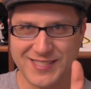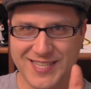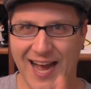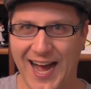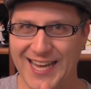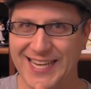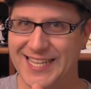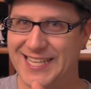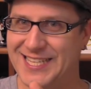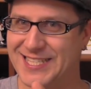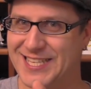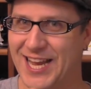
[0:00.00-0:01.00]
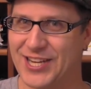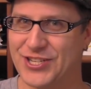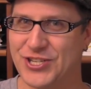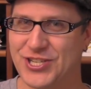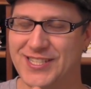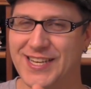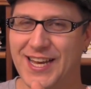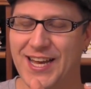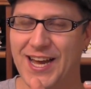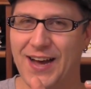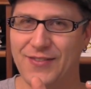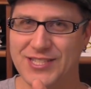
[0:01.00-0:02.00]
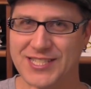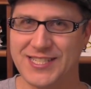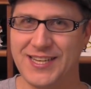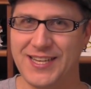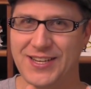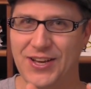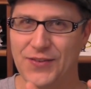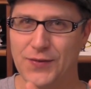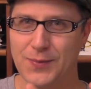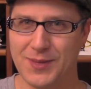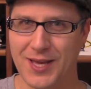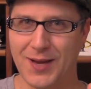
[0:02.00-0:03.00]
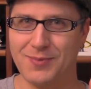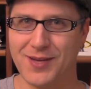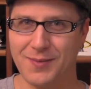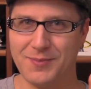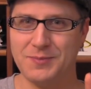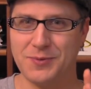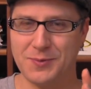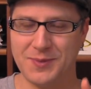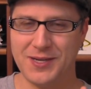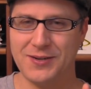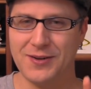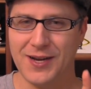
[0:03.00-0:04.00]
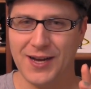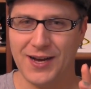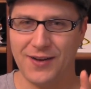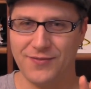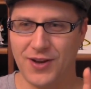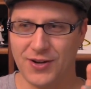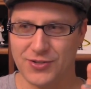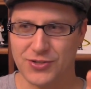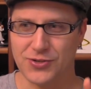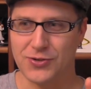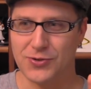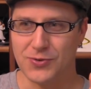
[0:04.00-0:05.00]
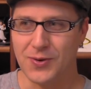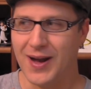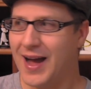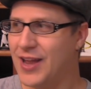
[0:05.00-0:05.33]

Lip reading: tiny section of a scene from the upcoming premiere of Doctor Who.